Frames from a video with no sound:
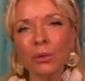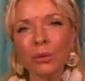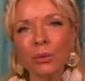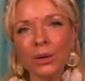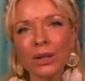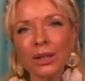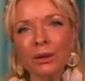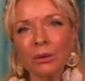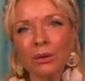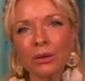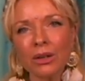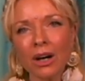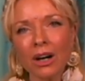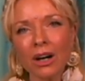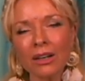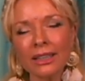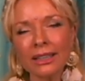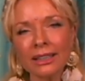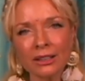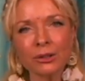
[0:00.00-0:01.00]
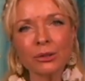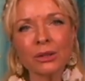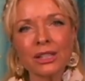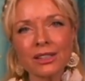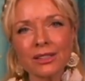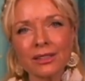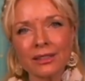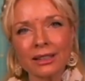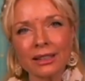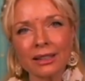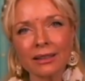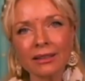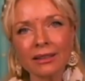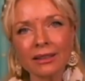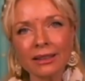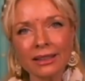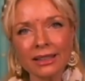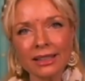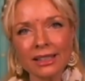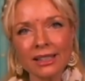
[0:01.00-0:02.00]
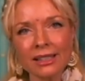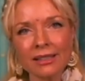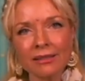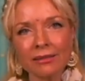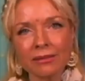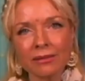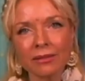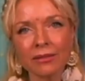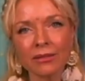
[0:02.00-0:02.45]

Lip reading: we are interested in this